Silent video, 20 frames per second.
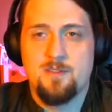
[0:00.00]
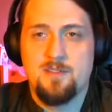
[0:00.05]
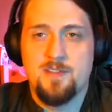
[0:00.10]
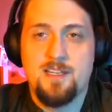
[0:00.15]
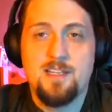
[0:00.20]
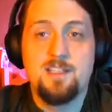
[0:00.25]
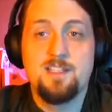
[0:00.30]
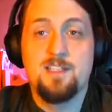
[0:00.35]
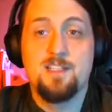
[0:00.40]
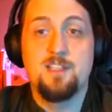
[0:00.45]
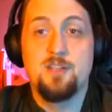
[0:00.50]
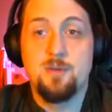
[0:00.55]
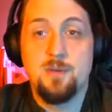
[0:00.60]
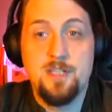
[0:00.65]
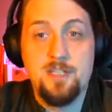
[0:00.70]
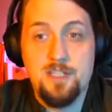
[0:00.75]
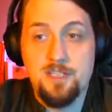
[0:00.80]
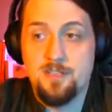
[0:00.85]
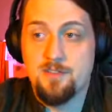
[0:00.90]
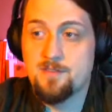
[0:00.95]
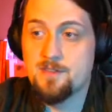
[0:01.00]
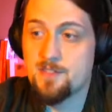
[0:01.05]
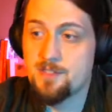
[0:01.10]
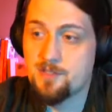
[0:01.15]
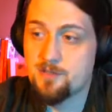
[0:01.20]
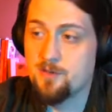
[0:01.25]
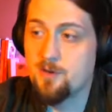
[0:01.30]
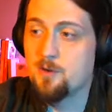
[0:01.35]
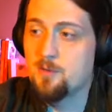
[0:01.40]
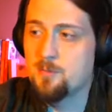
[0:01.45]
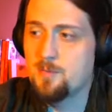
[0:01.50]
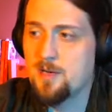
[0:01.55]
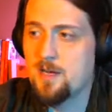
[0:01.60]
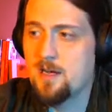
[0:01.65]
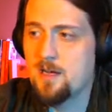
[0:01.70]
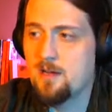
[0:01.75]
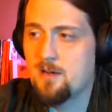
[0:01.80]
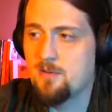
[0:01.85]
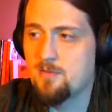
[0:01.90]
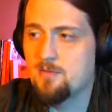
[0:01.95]
of the continuation of the trope
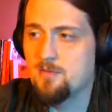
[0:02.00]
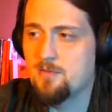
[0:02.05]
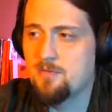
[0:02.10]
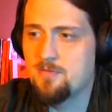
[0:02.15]
of